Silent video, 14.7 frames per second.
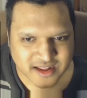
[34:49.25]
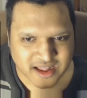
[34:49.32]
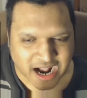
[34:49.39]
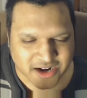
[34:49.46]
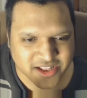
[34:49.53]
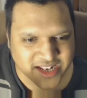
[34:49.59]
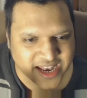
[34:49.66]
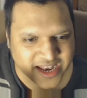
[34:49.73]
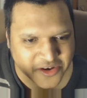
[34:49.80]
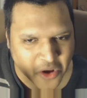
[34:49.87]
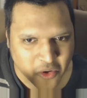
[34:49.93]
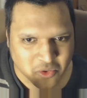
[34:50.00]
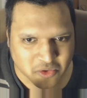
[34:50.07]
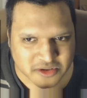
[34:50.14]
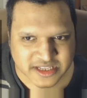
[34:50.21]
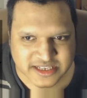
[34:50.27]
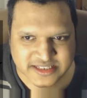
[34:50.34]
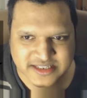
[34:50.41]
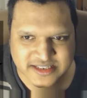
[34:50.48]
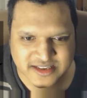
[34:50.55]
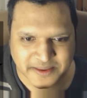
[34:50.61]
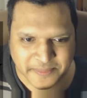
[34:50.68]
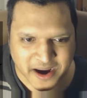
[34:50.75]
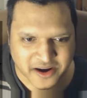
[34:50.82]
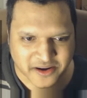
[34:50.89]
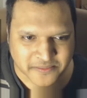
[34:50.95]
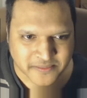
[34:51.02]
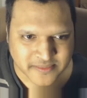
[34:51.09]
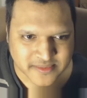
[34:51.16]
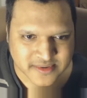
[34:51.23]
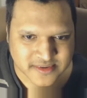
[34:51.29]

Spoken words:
How do they know all this about them?